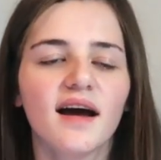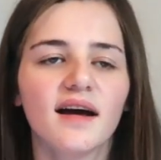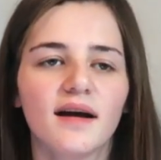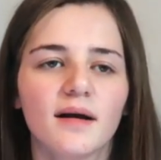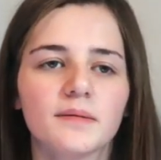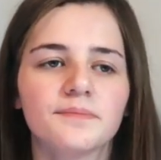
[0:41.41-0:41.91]

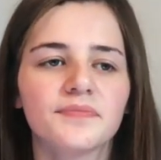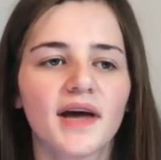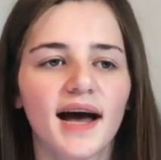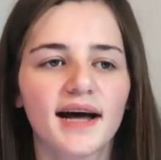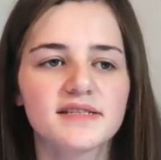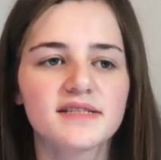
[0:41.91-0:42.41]

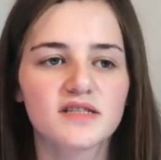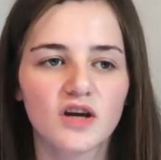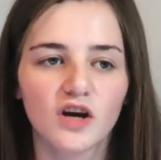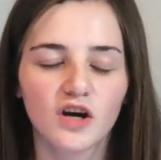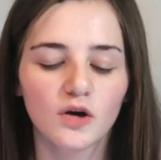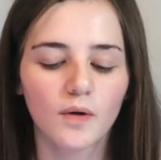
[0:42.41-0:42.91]
and
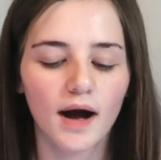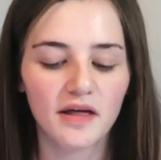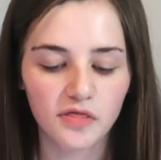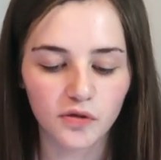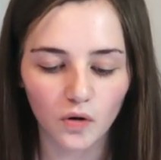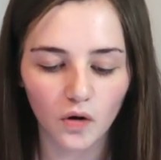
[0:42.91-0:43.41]
so I
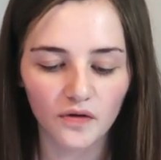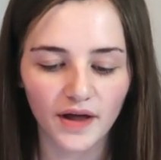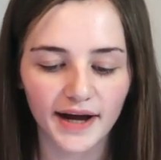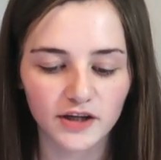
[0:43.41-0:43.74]
thought that